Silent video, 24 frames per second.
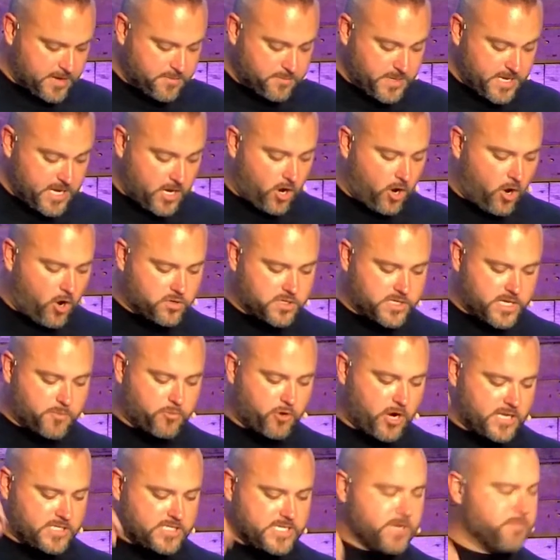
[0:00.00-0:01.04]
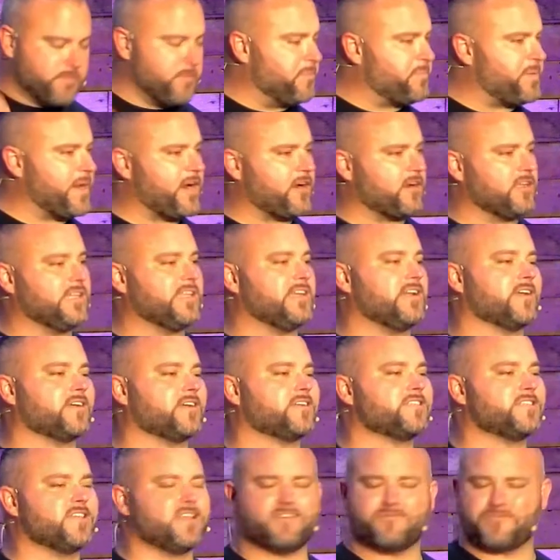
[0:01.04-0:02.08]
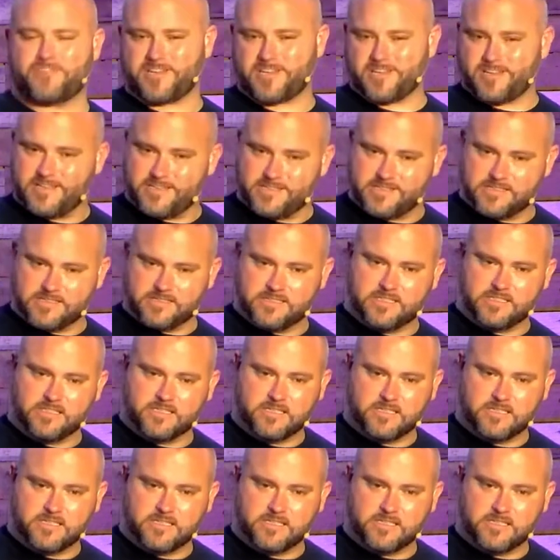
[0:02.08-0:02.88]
Then behold, they brought to him a paralytic. Son of a gun.